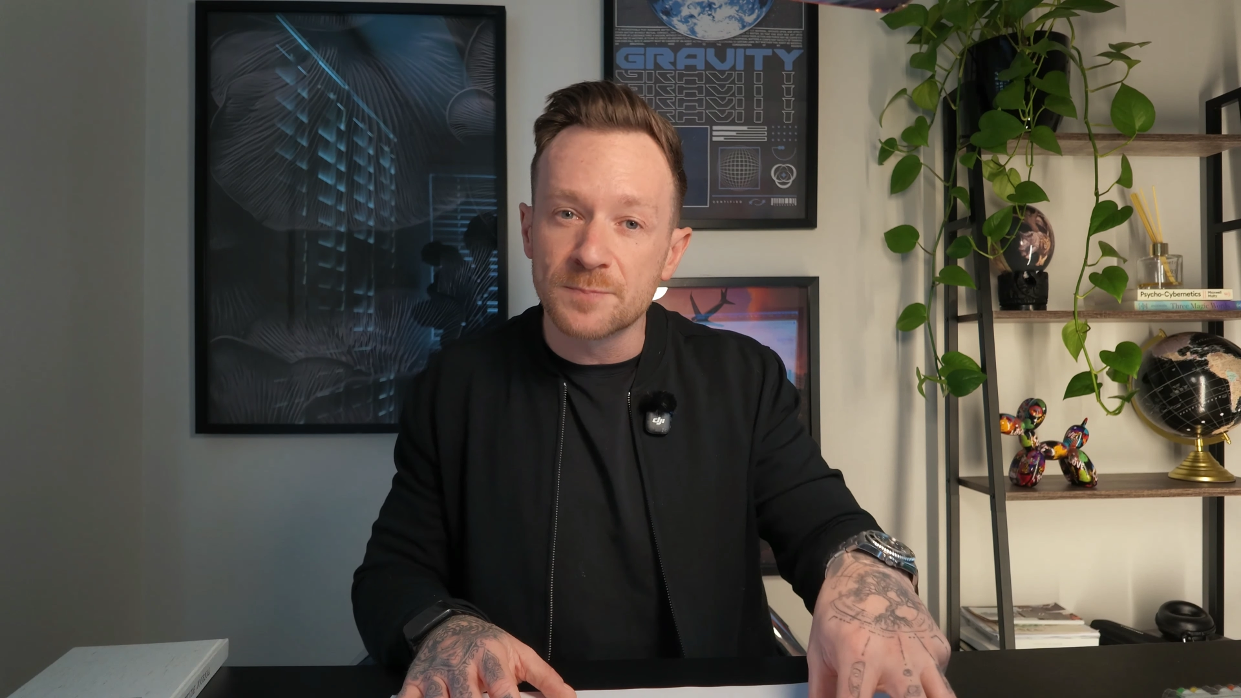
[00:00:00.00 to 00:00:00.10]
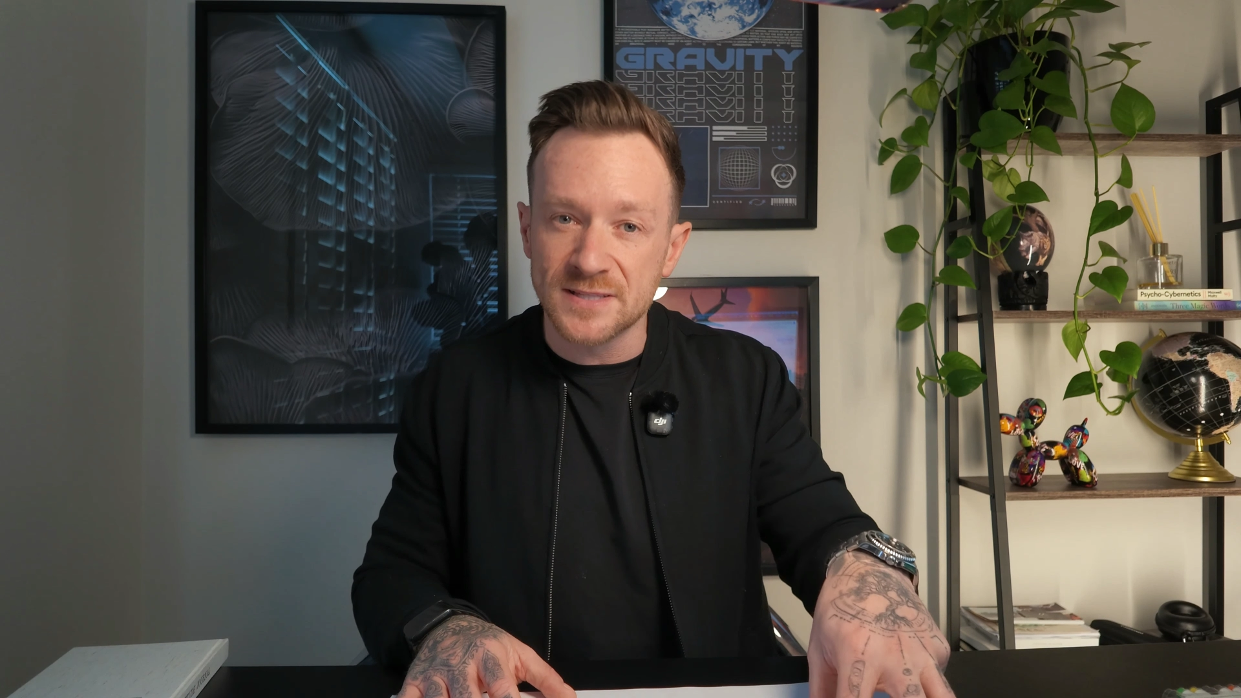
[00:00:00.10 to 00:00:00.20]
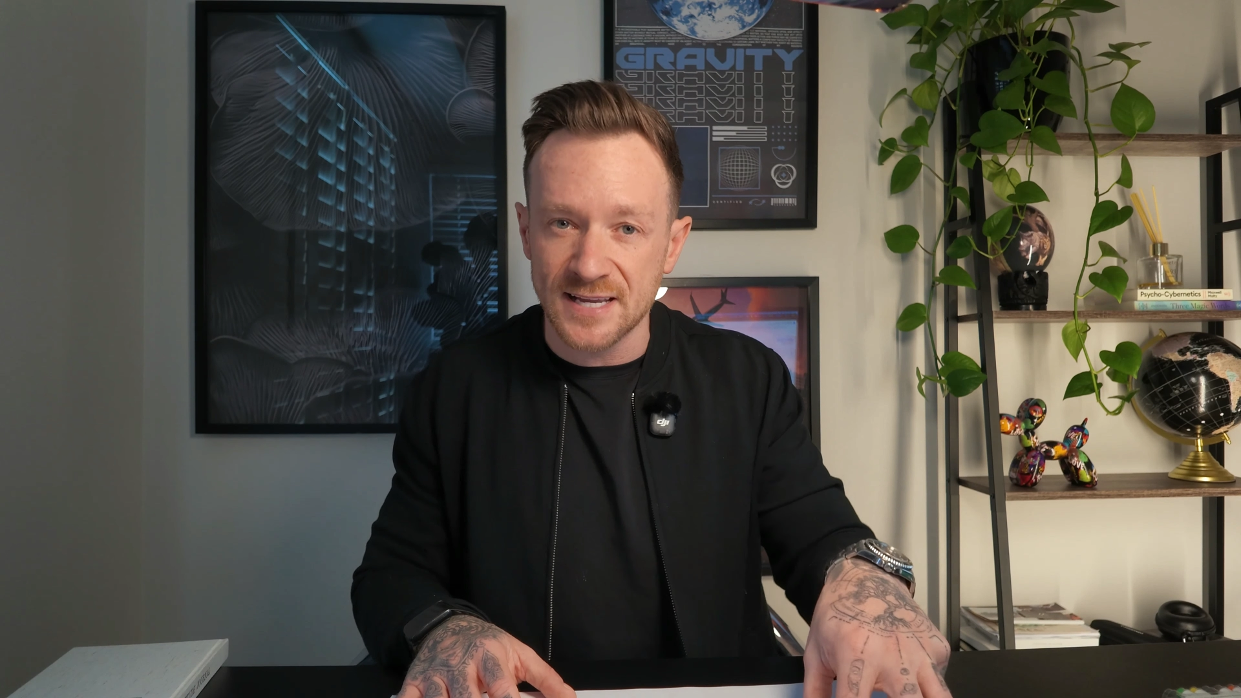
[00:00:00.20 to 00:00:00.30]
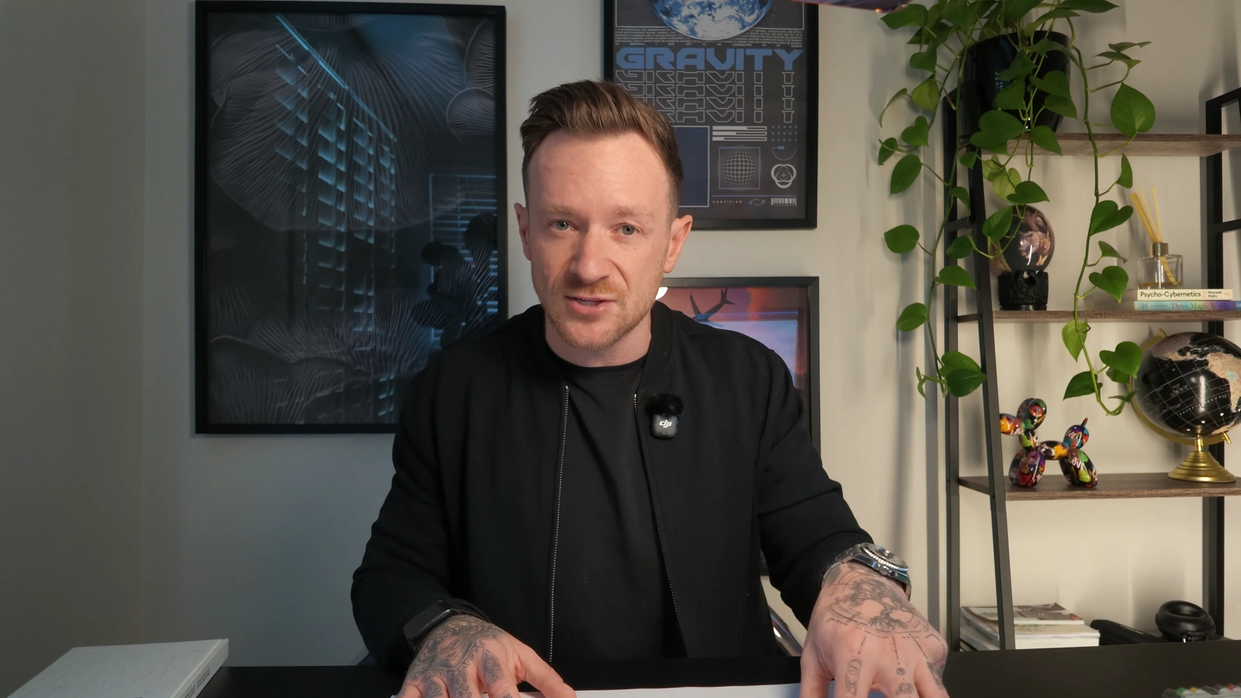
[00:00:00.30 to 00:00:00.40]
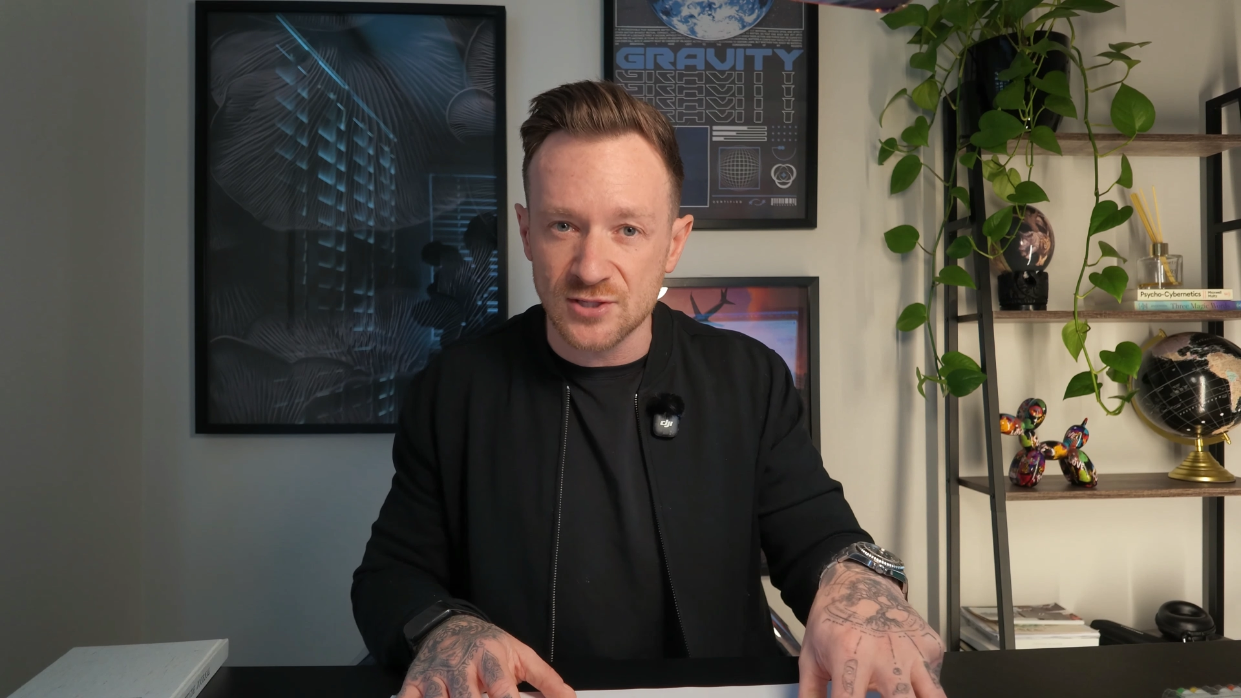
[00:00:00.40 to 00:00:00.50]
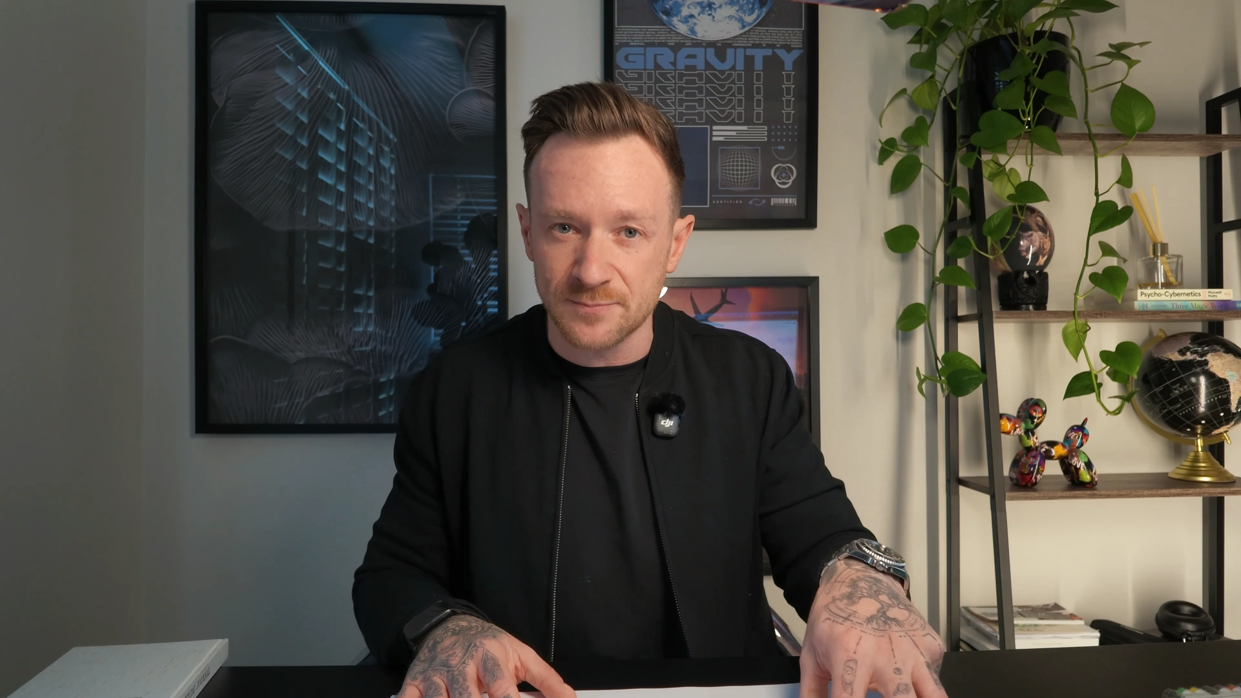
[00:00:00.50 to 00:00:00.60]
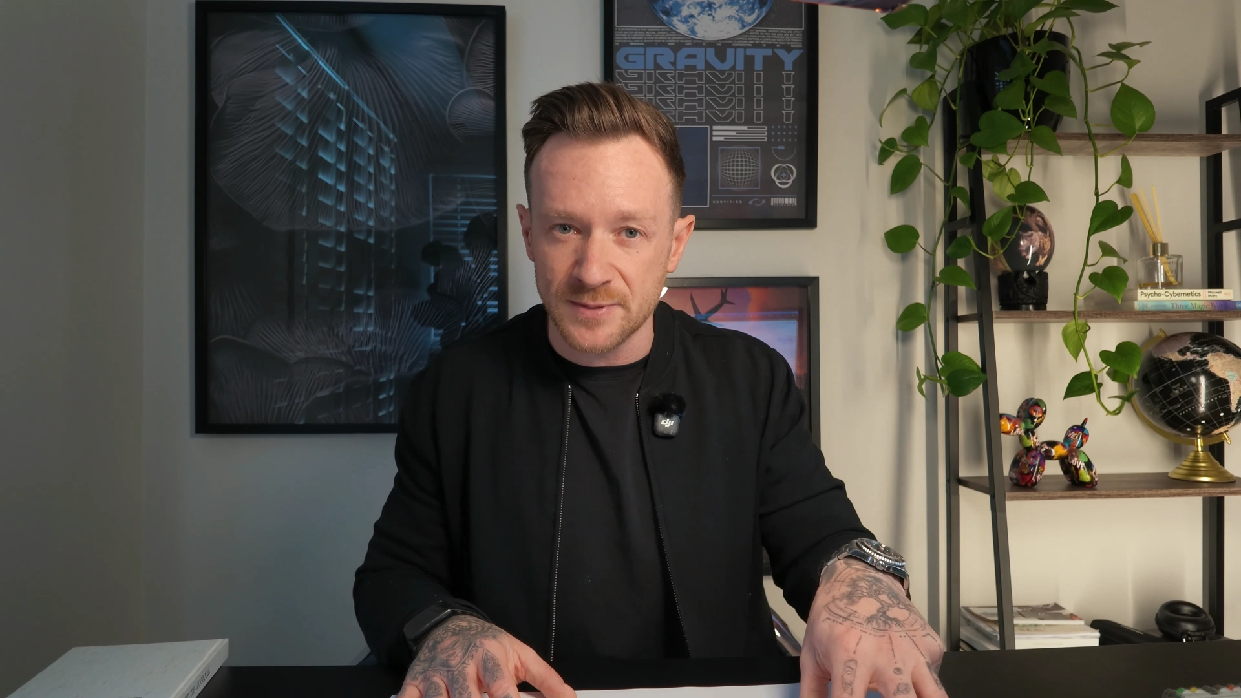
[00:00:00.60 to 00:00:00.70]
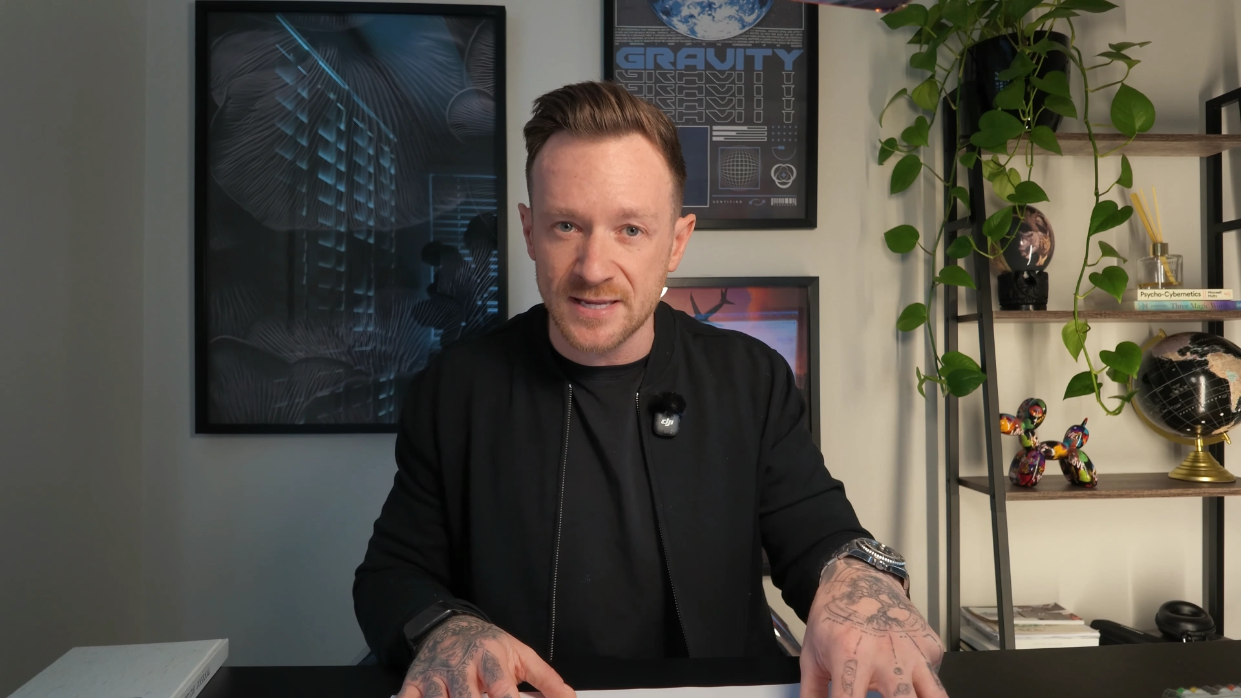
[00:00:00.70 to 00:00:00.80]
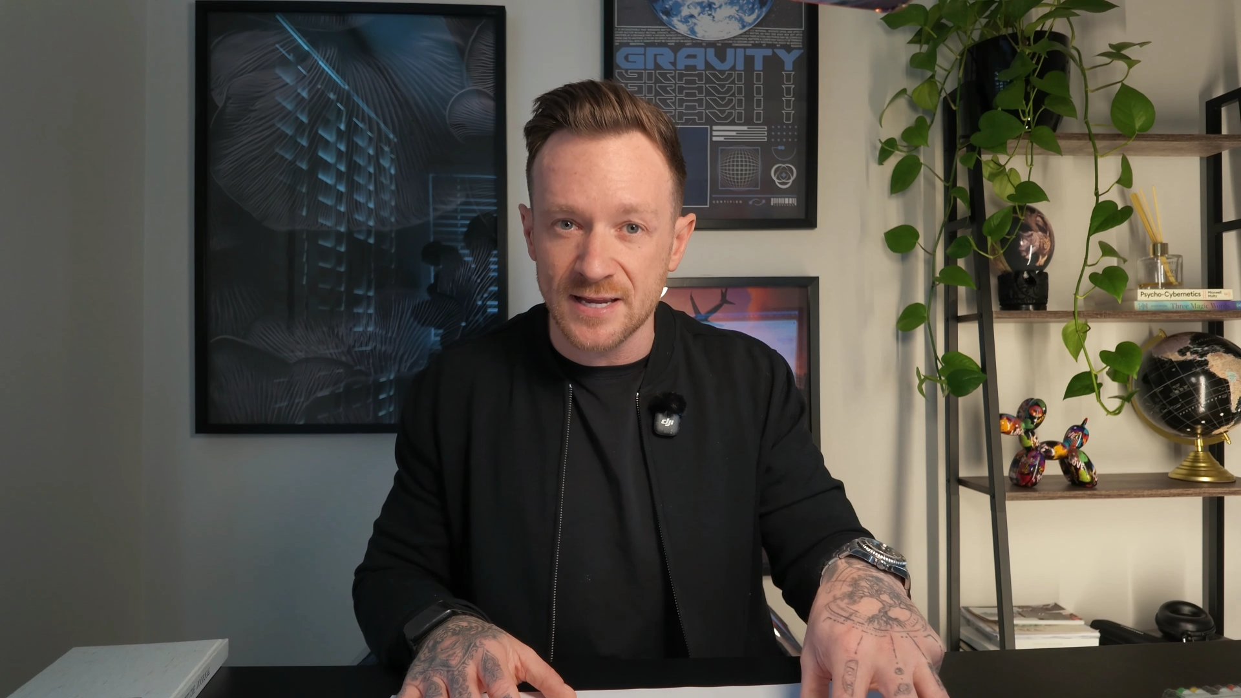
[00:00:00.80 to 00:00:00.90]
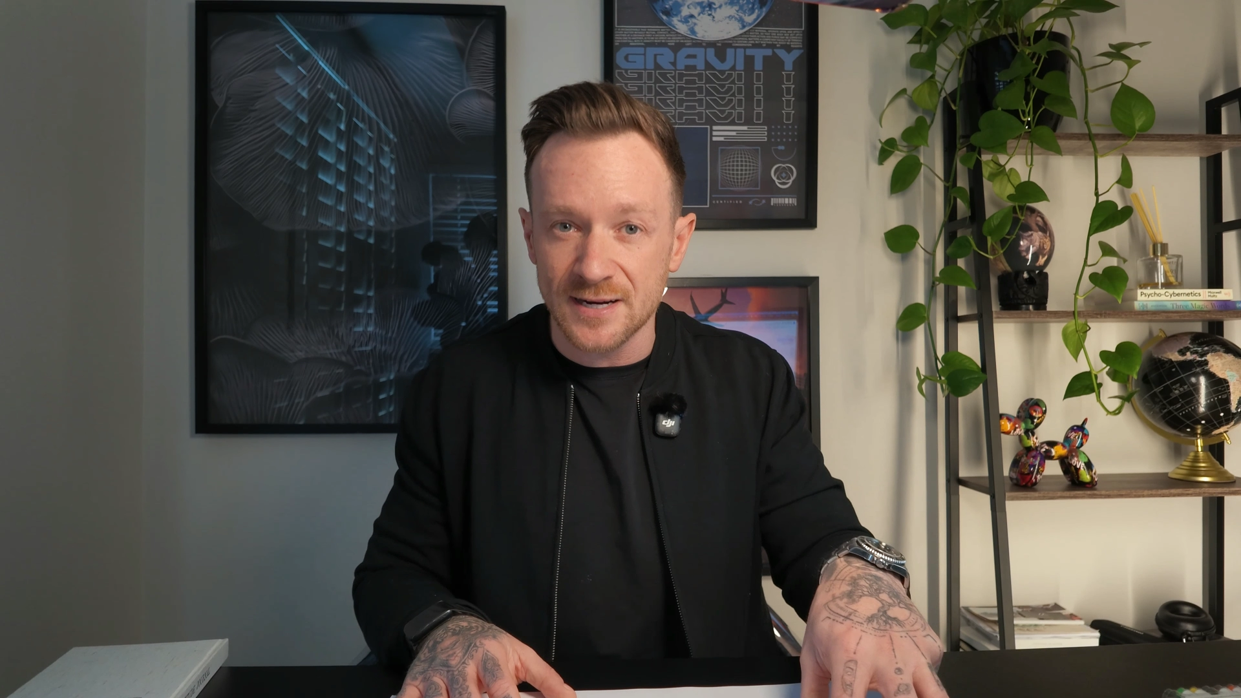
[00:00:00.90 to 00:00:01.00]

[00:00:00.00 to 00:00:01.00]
potentially be